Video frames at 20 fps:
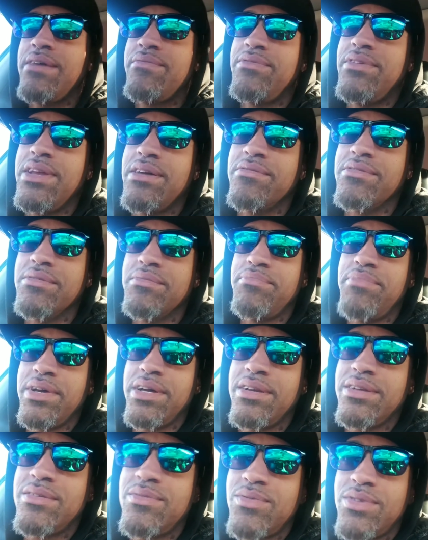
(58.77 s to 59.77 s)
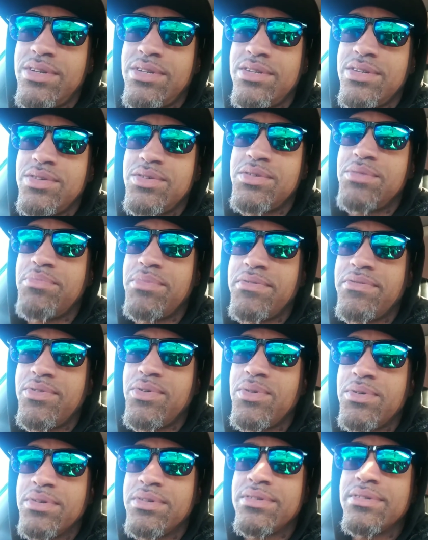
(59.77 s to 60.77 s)
I've never been on one of those
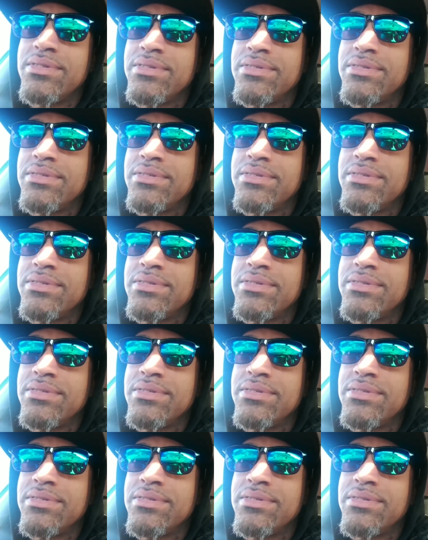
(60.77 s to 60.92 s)
before.